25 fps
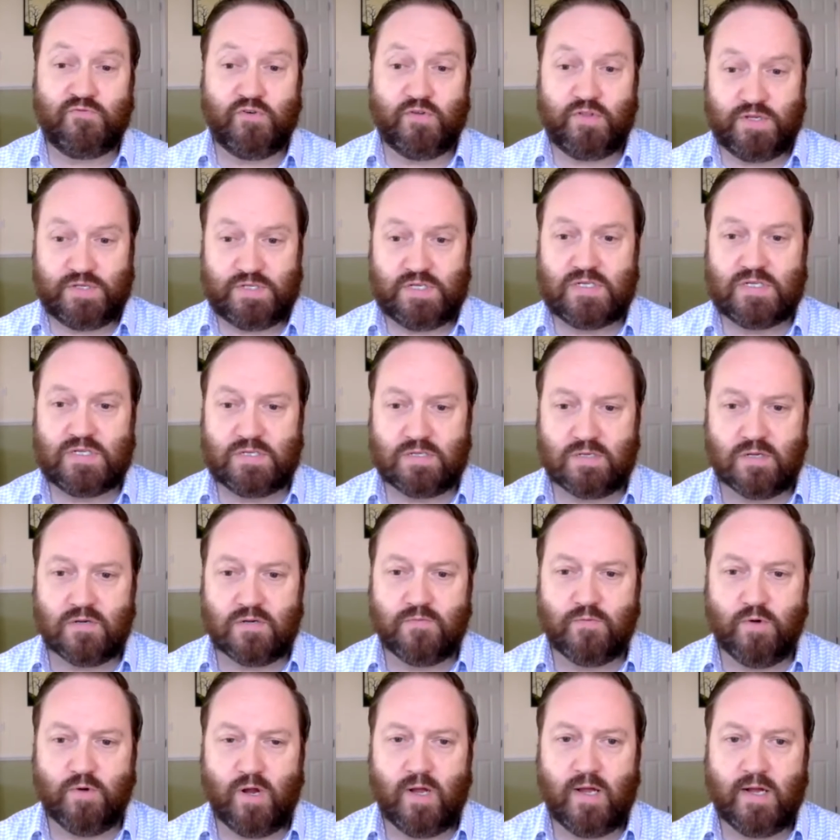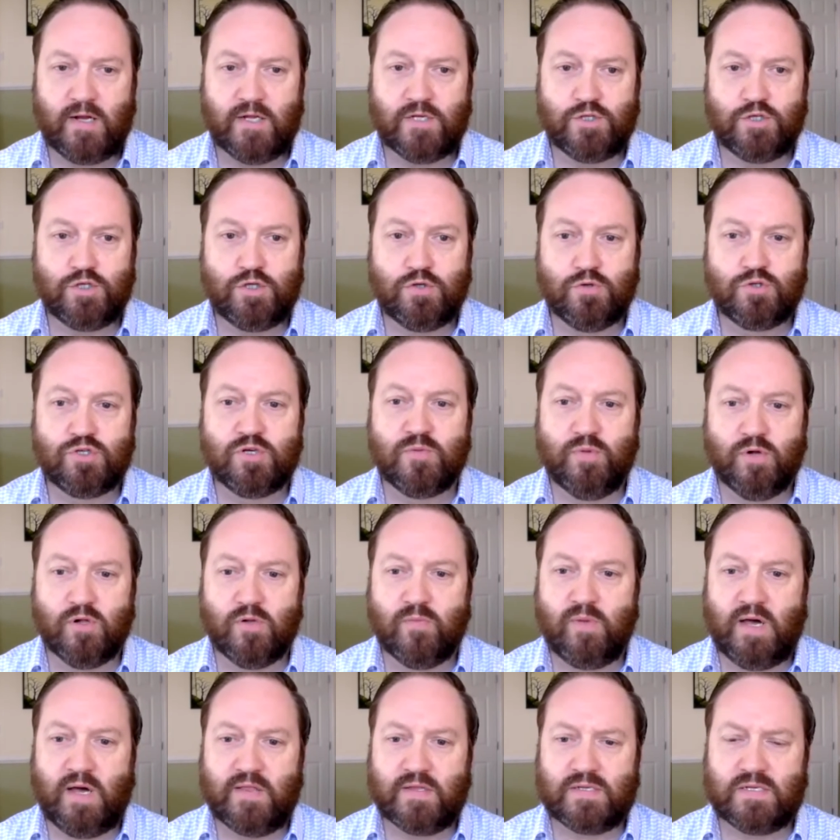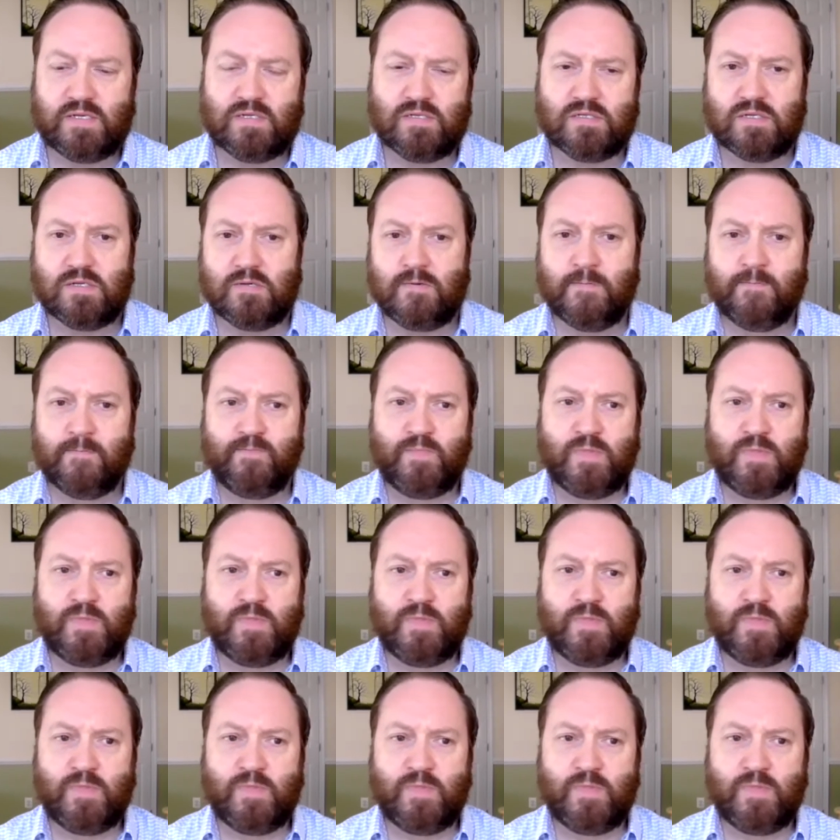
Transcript: for the citizen, right, and is usable by the citizen.